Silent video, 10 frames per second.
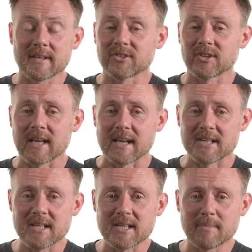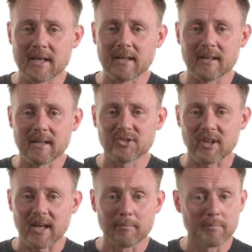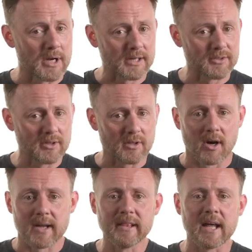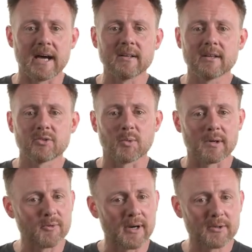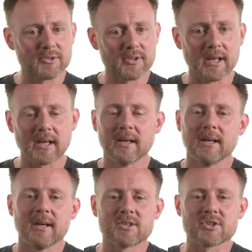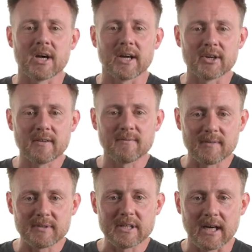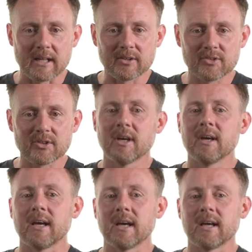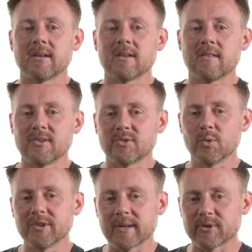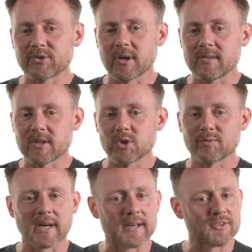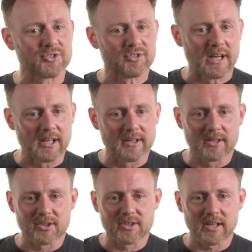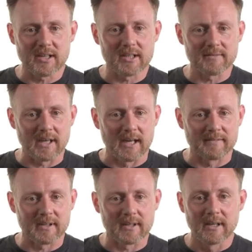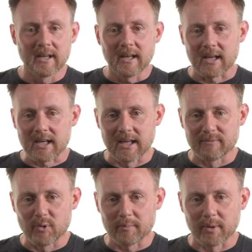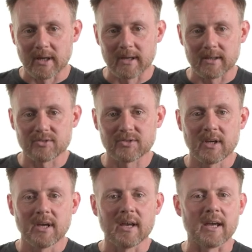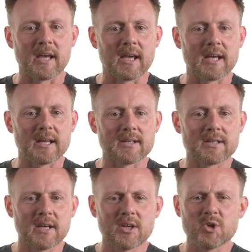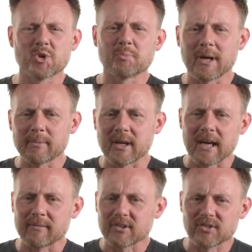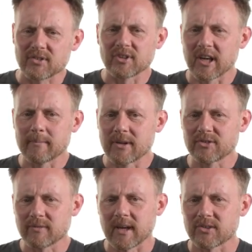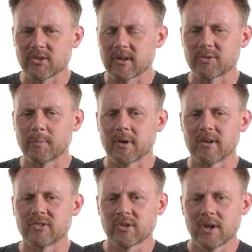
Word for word: That's a 90 minute exam proctored online, 24 hours a day, just $150. And this will demonstrate that you've got a solid understanding of Kafka and Confluent products. And you should probably have like six to nine months of hands on experience